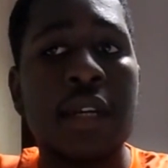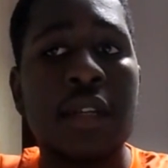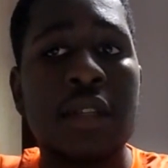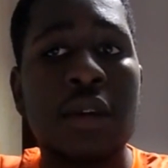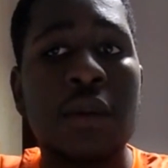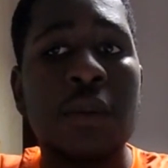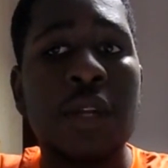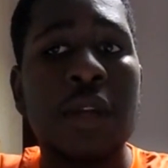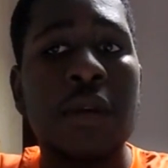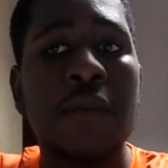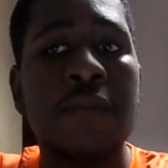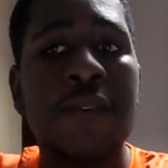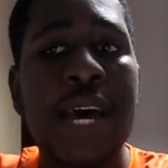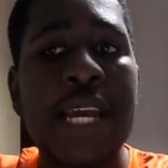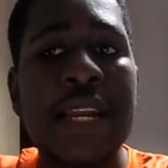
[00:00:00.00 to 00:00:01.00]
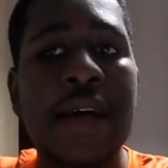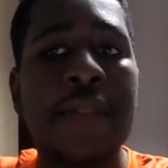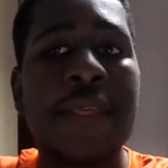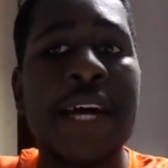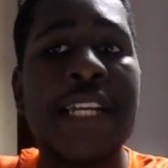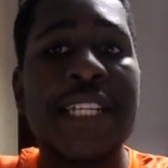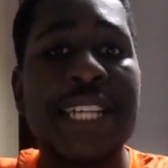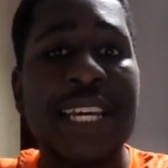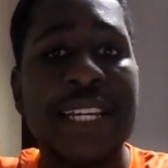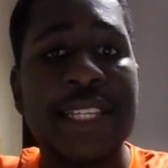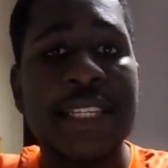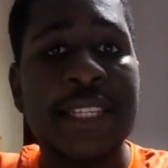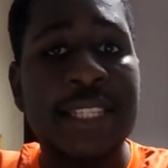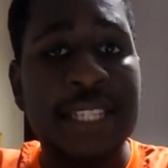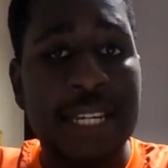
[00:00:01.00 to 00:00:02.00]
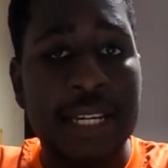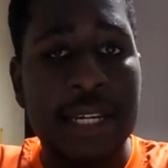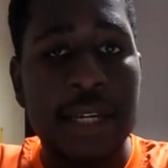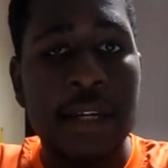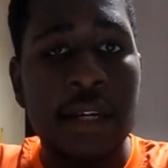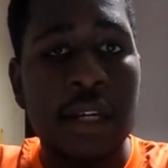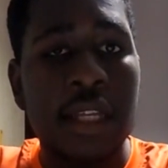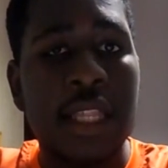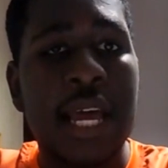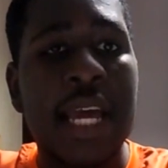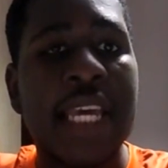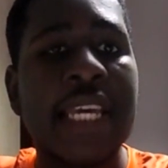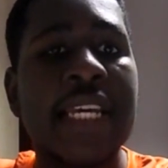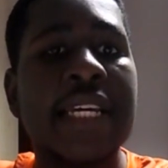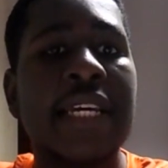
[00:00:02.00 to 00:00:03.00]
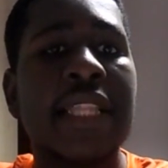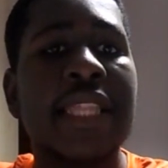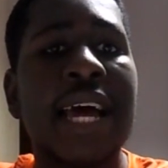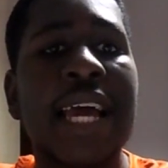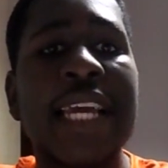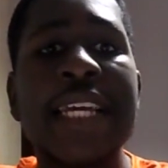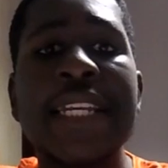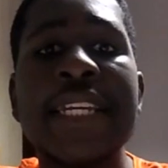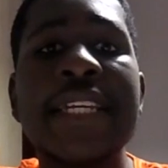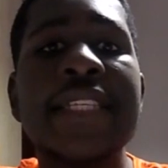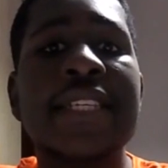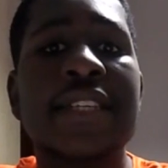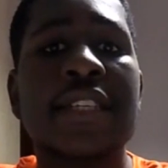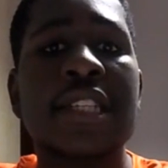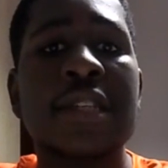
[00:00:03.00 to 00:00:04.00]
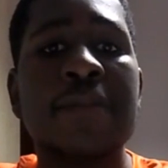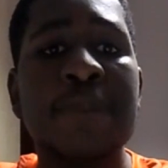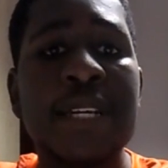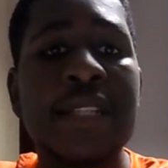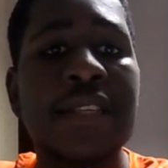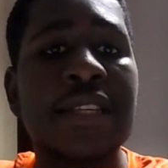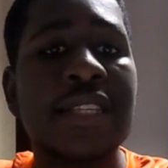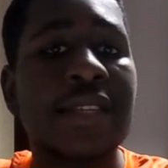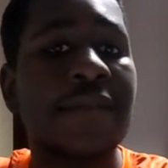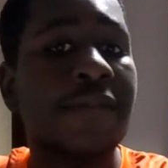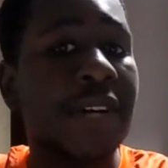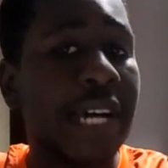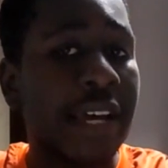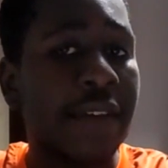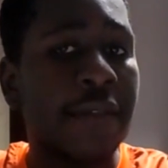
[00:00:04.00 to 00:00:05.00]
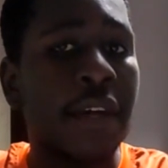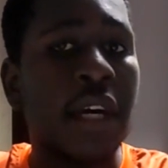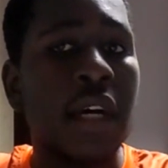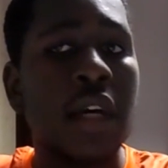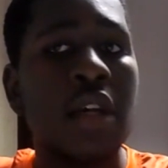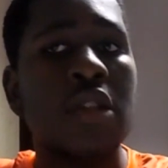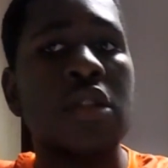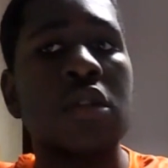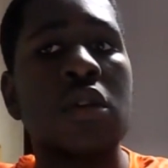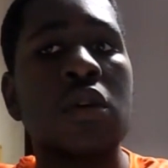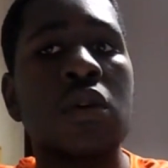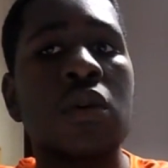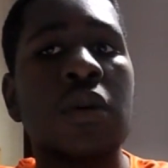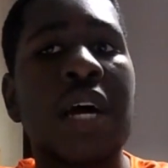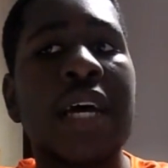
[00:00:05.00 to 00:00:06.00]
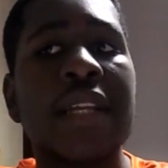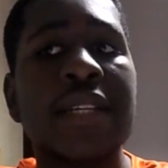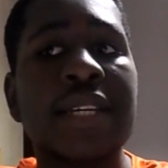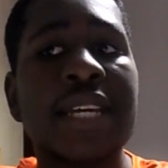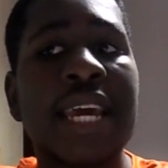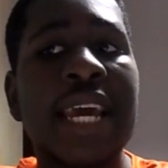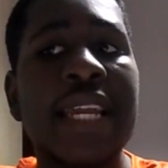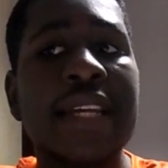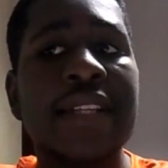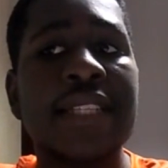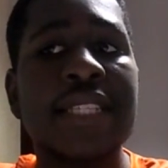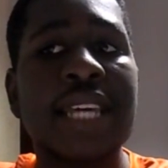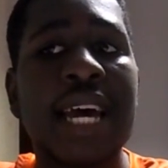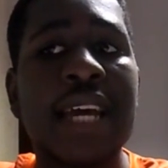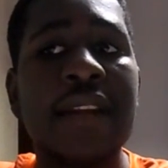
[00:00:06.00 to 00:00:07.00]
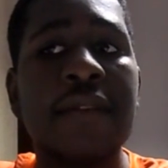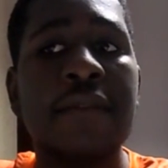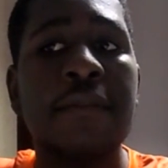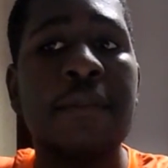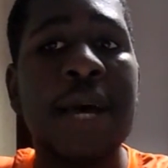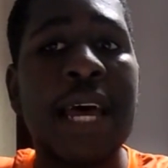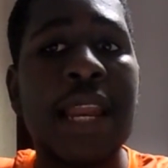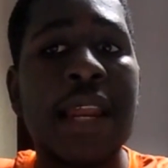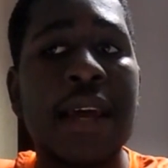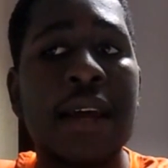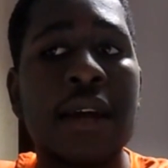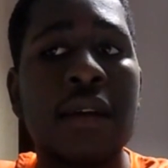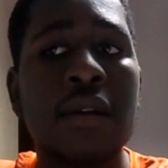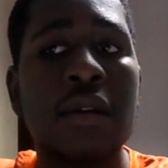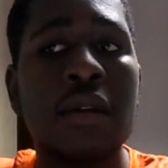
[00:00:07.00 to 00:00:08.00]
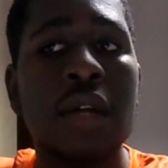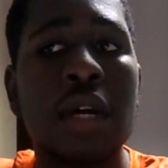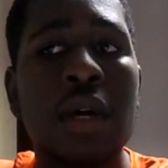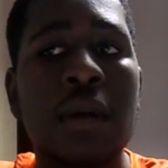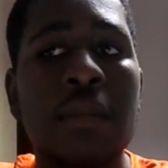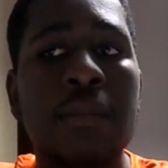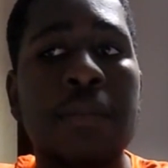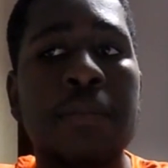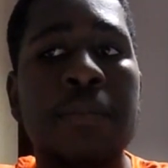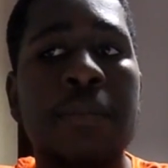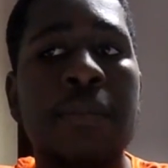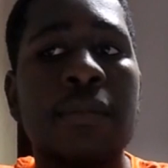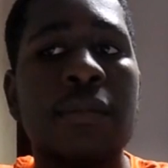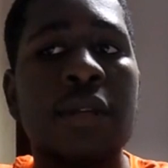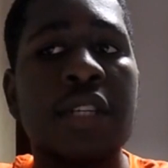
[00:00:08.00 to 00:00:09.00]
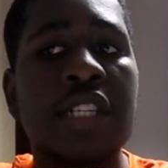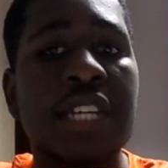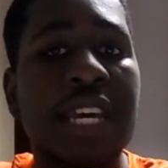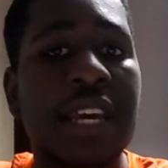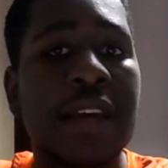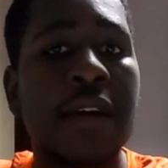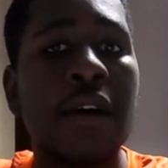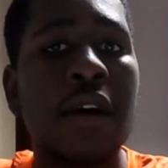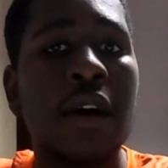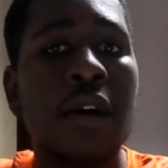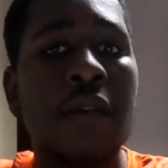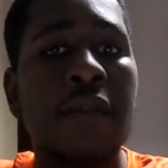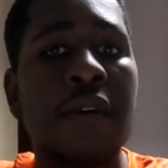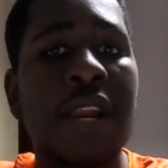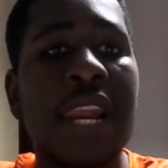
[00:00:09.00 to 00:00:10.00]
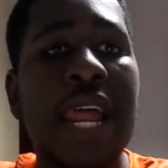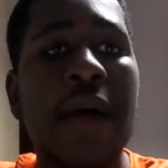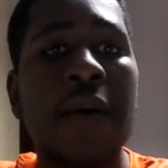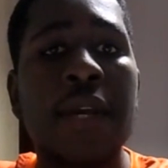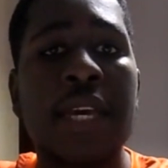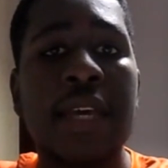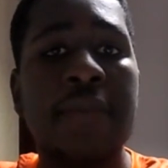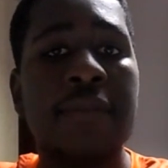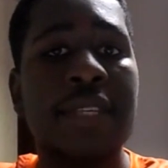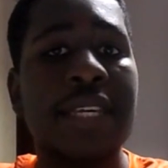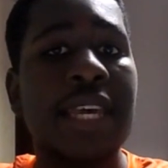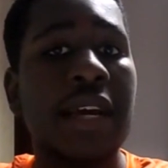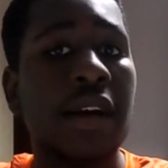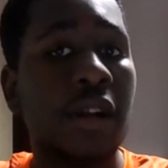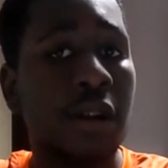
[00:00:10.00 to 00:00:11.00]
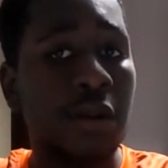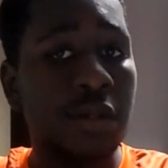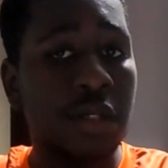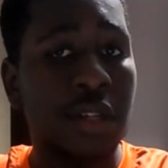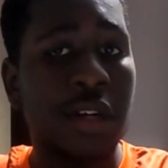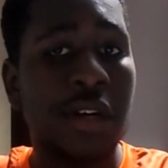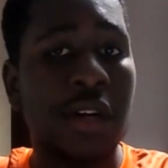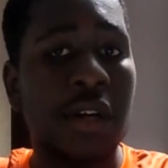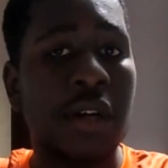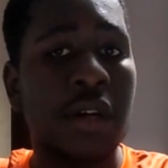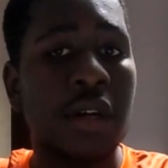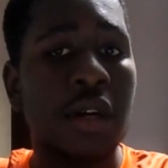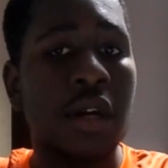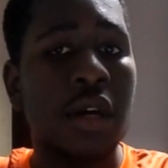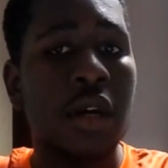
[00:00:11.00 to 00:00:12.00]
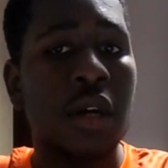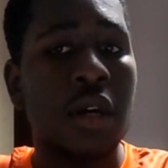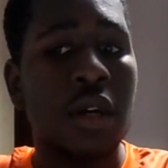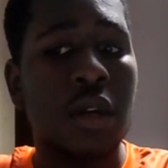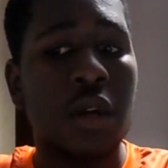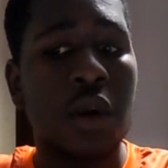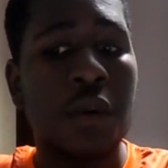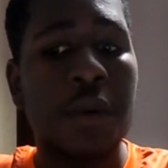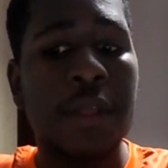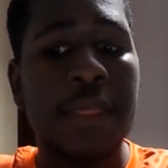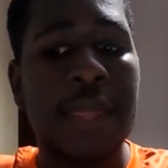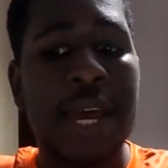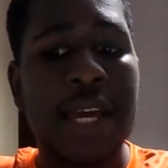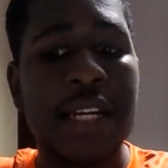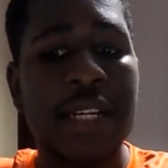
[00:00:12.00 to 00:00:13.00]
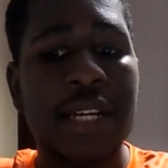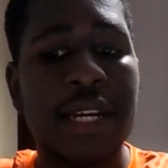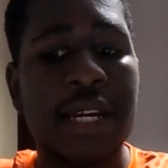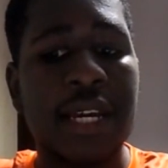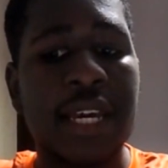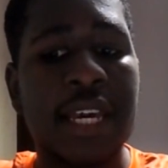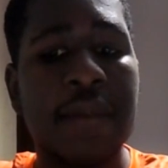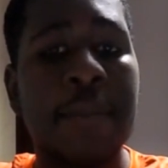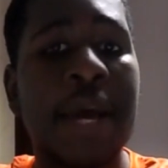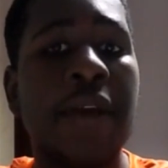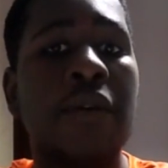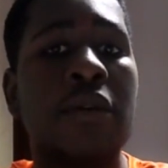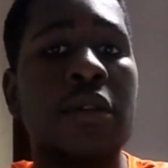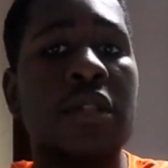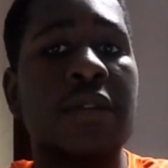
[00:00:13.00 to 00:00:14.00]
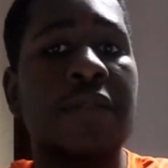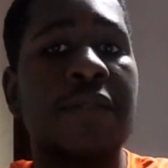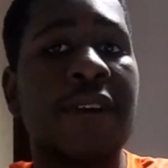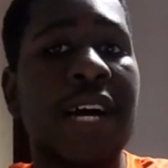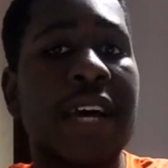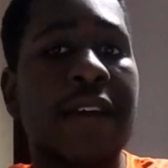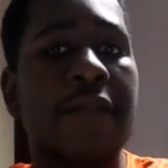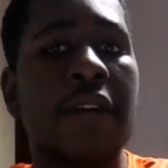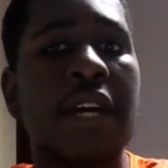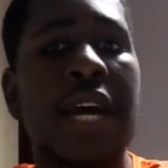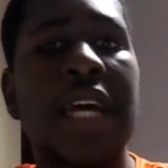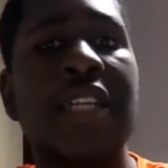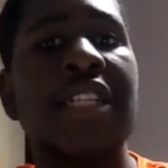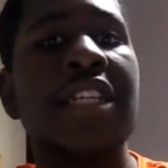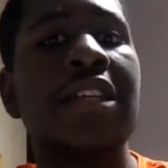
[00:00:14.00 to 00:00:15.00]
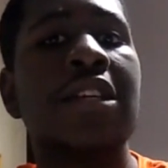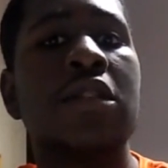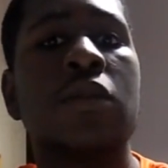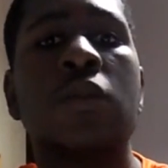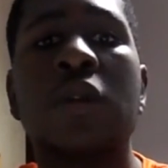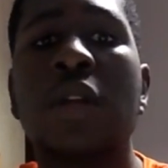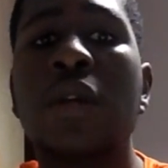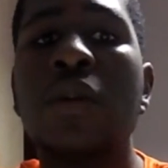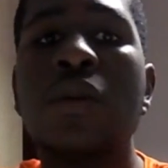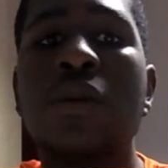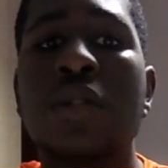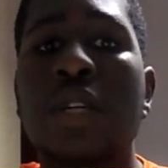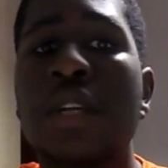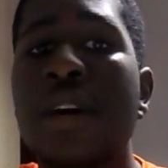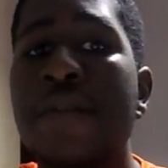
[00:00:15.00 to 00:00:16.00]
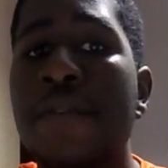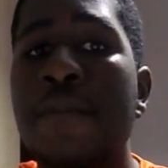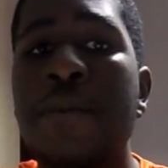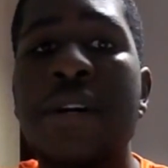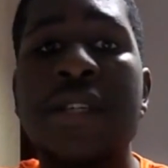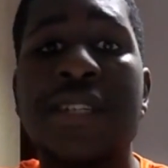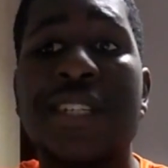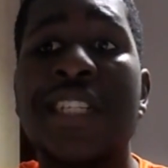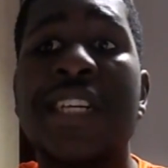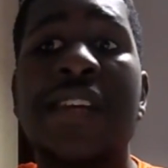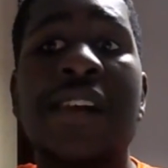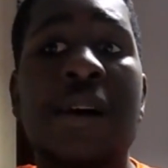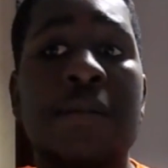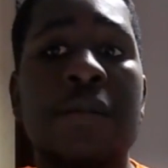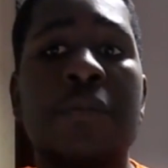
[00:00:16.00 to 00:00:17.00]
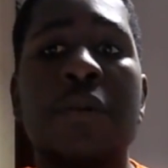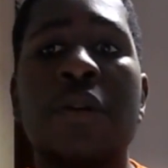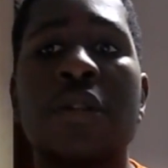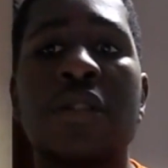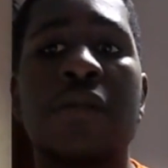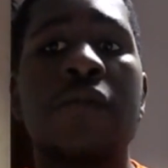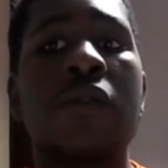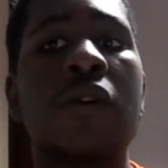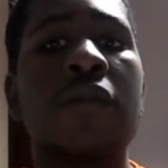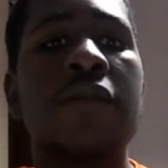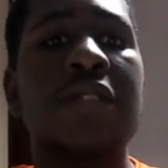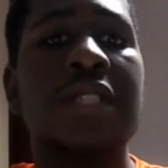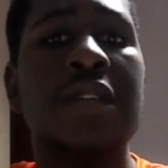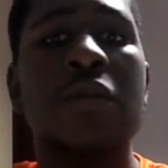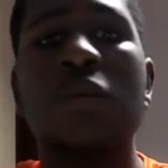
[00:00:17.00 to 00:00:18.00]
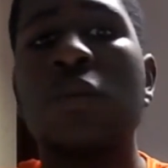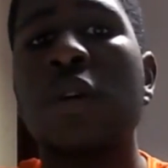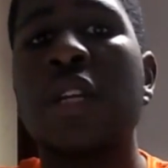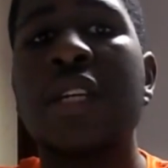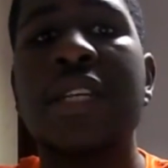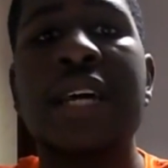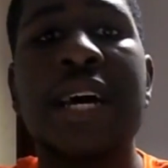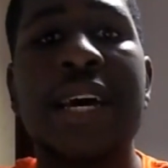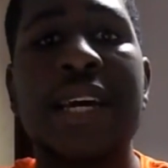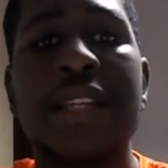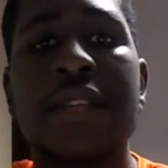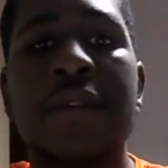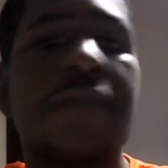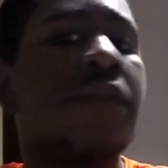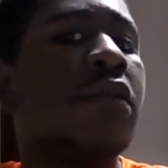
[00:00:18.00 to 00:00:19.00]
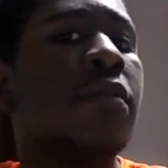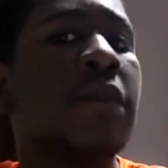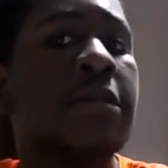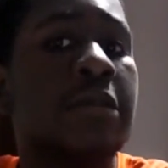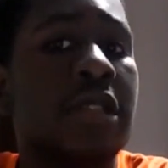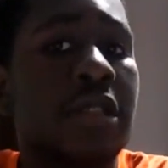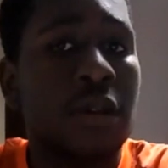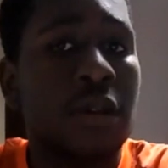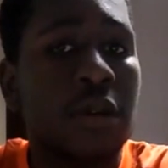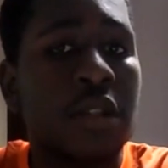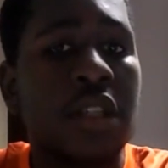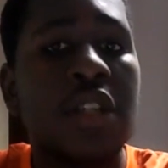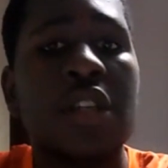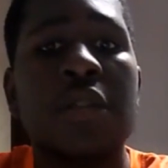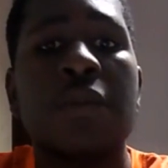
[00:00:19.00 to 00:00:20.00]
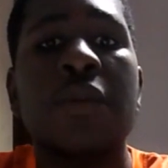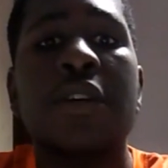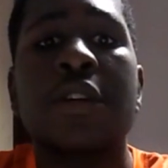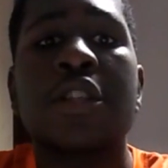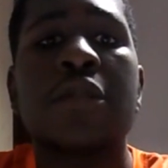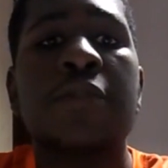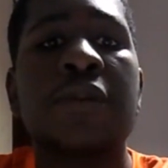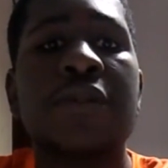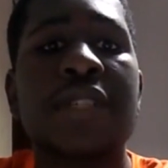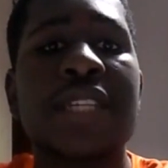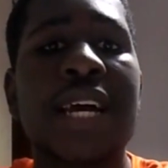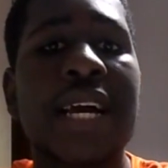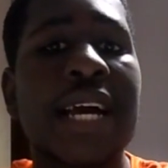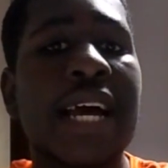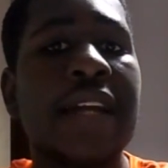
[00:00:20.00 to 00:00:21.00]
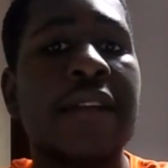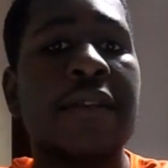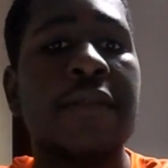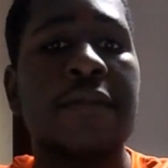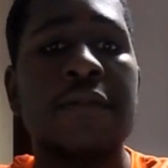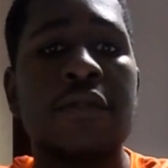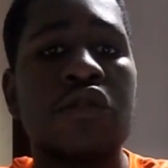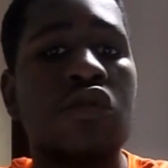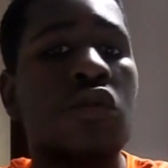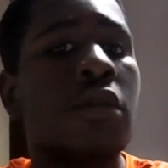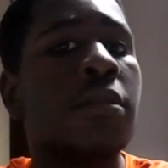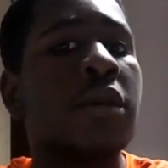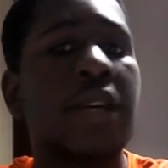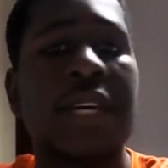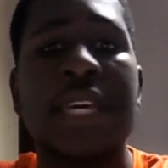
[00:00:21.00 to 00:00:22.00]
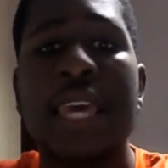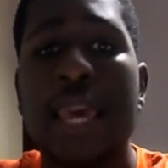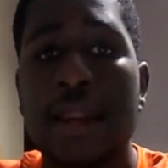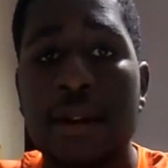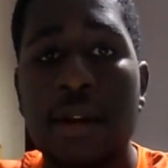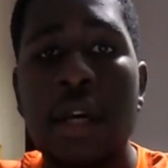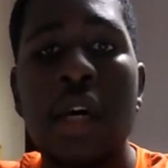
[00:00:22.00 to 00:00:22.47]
So we find out that Jay is sick, that he that he needs his speed to survive. So and Caitlin's kind of mad at um, Jay for allowing him to get close to her, knowing that he might not survive and she doesn't want to lose another person she loves because of obviously Ronnie died a few months She doesn't want to experience that kind of trauma again.